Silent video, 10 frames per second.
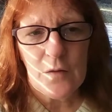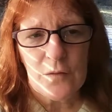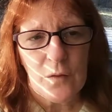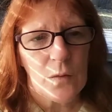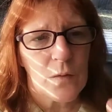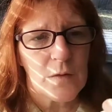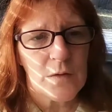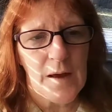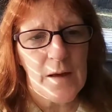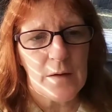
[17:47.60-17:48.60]
So
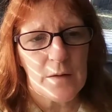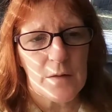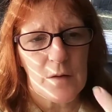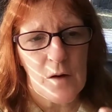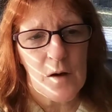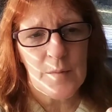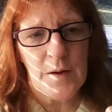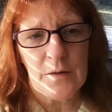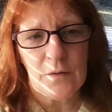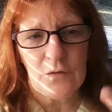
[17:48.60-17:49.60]
like,
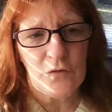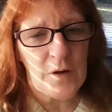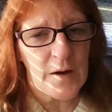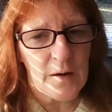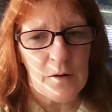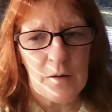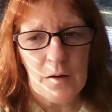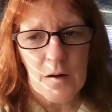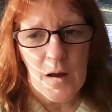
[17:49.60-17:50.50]
comment, share,